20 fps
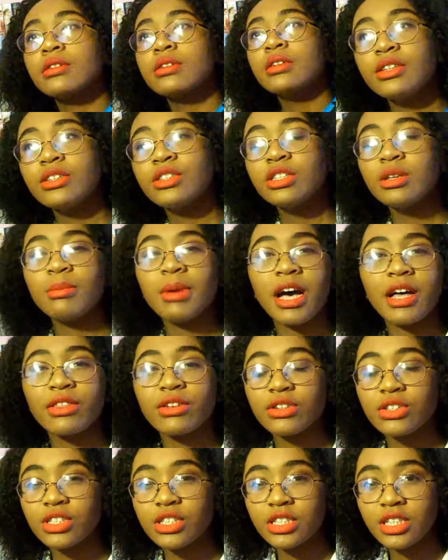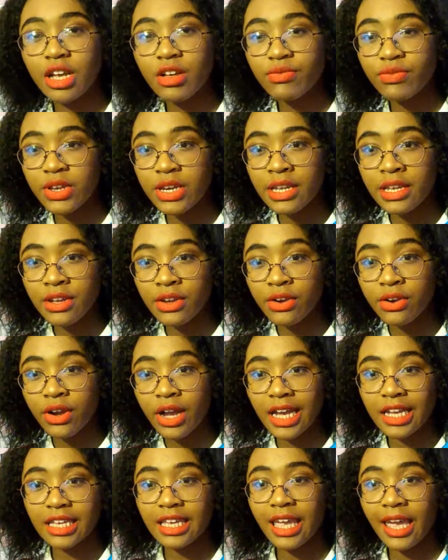there's some other stuff in here
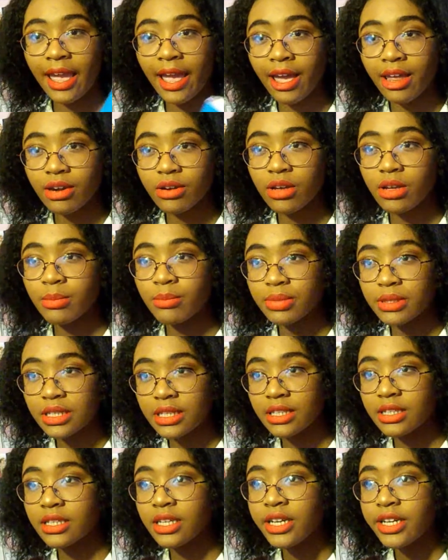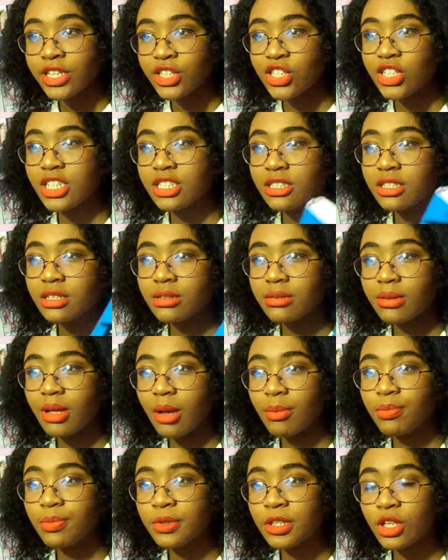I can't completely. She has
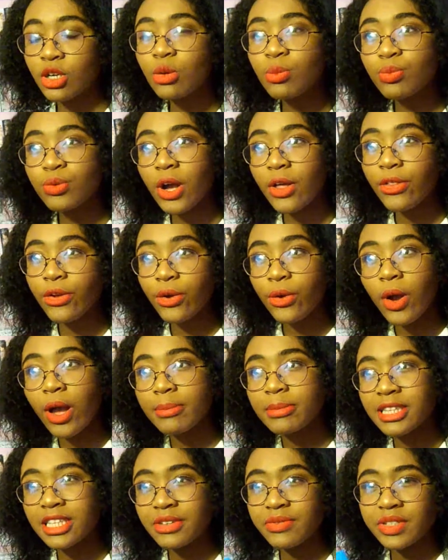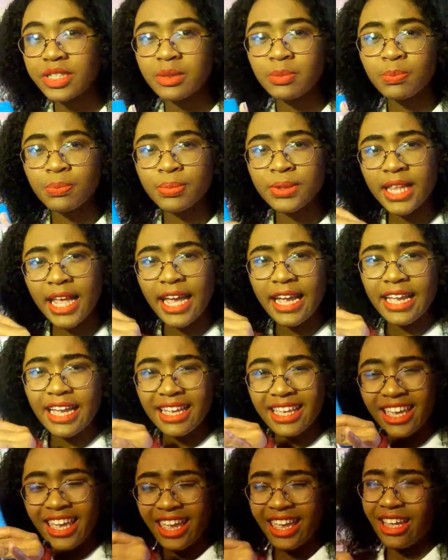a little brother who I believe is black.
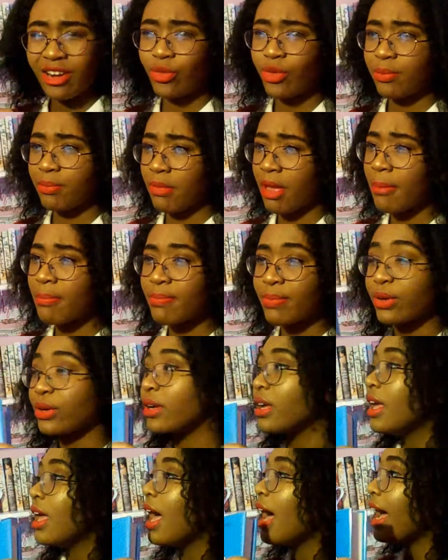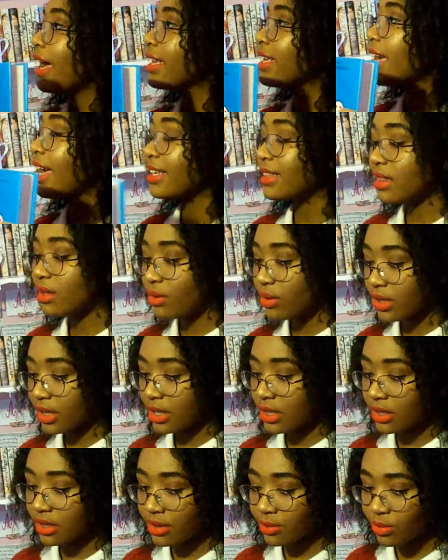I can't remember. I
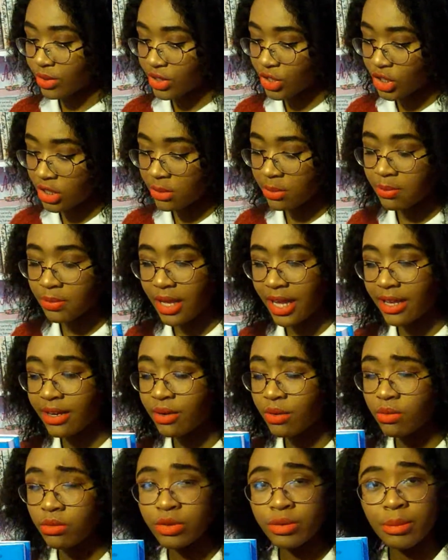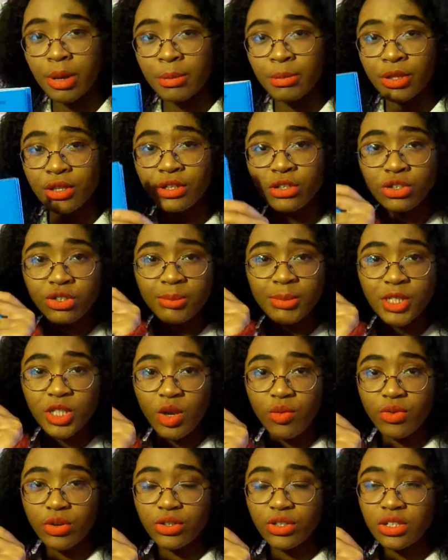literally, was she? I don't remember. There's so much
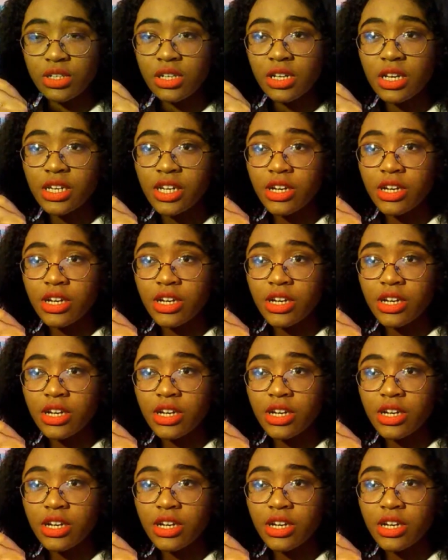diversity in